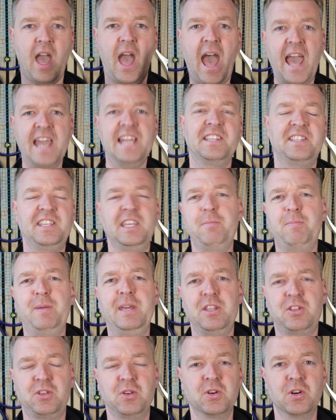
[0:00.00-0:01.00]

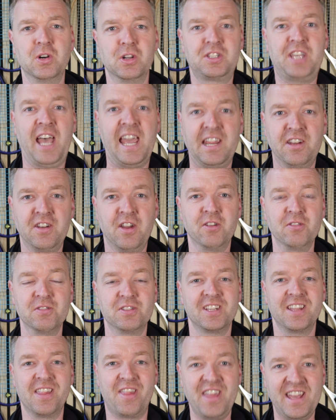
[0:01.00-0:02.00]
ATP Tour, take
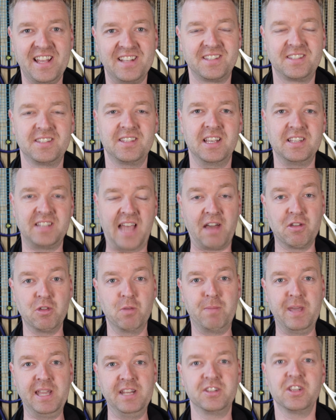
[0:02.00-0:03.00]
note, this is how you
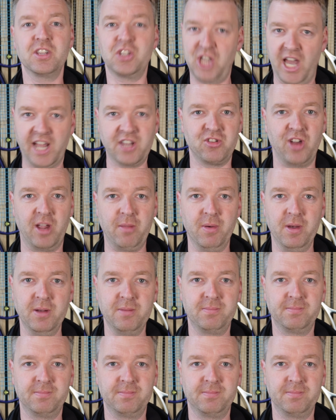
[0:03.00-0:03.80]
beat Jack Draper.